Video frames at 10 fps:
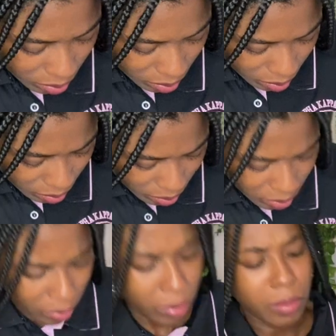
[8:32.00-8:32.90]

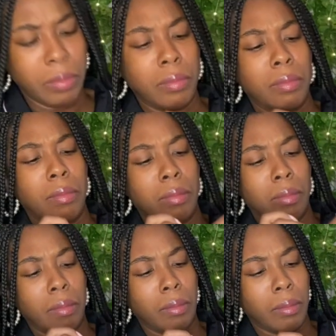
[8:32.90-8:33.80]

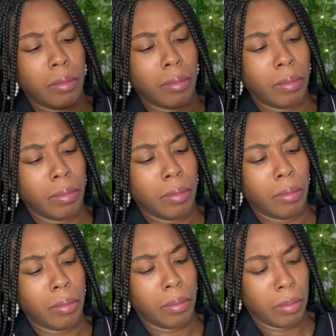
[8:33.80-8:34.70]

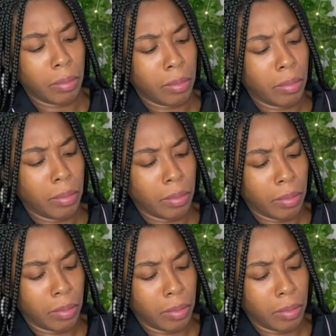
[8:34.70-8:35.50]
(no one is talking)